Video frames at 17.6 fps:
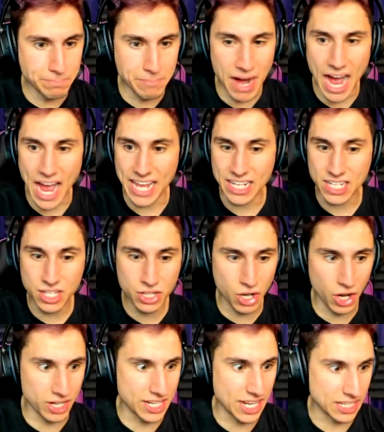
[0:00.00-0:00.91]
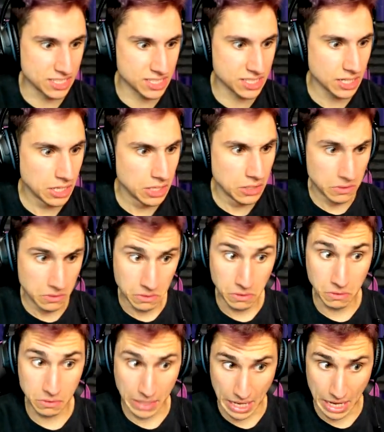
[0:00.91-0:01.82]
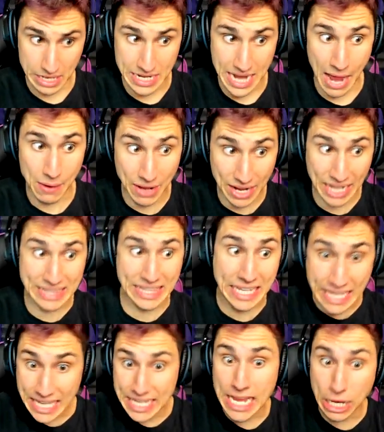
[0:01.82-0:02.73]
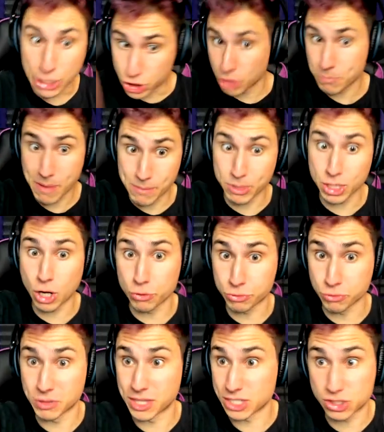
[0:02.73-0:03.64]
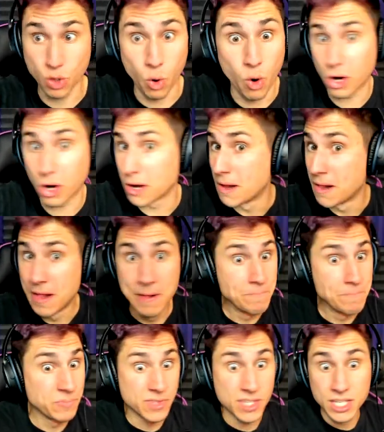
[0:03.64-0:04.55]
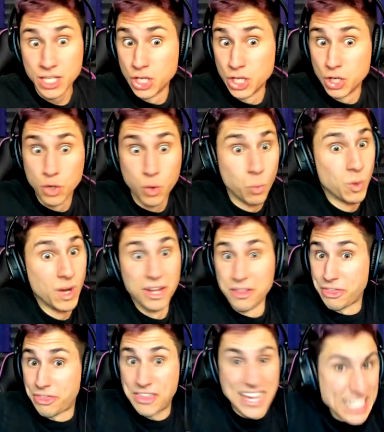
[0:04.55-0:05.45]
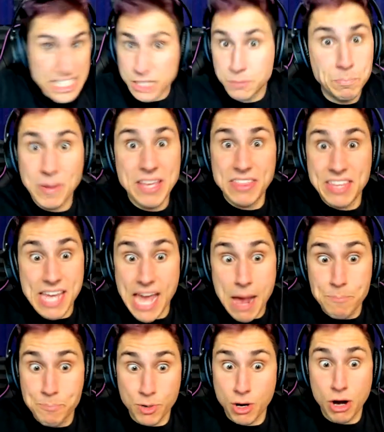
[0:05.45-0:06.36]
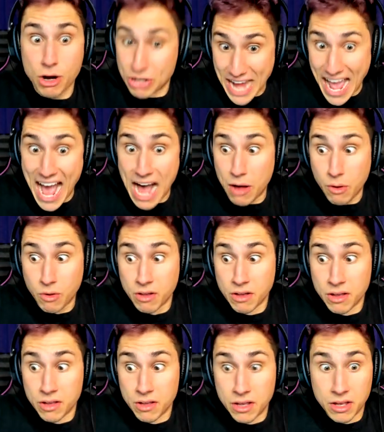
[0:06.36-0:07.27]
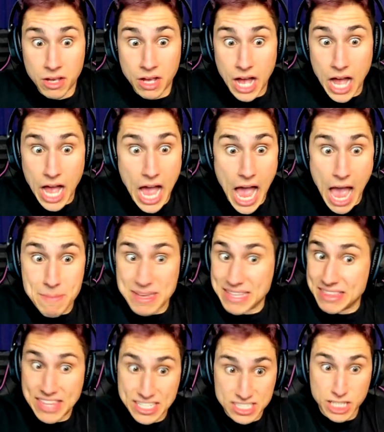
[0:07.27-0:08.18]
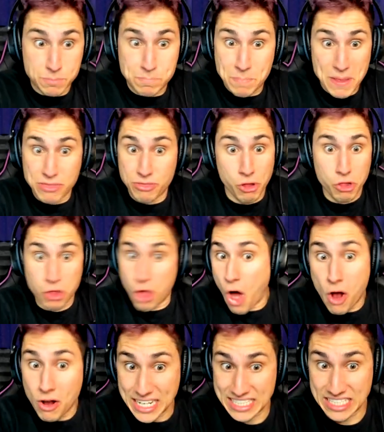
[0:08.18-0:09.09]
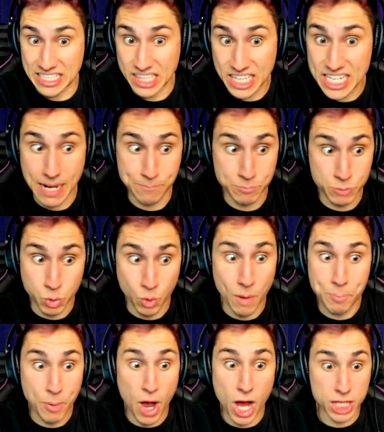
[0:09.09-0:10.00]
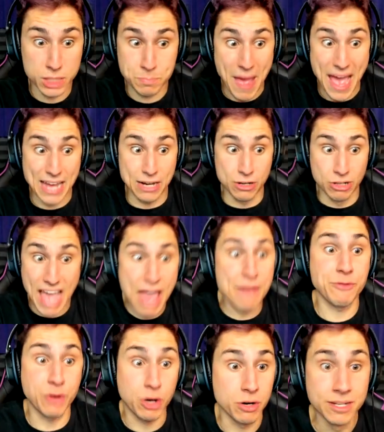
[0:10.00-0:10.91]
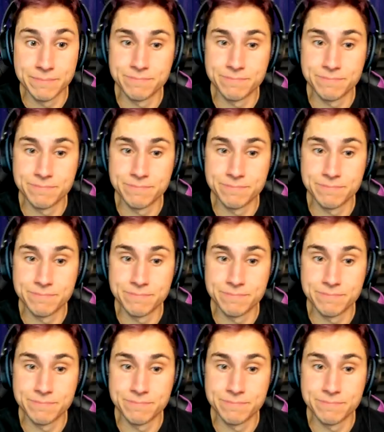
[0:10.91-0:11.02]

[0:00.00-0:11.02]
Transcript: My goodness. Okay, now I got the key. I should be able to go through this door. Will this be the Emperor now? I mean, this has been the longest lead up to a boss battle ever.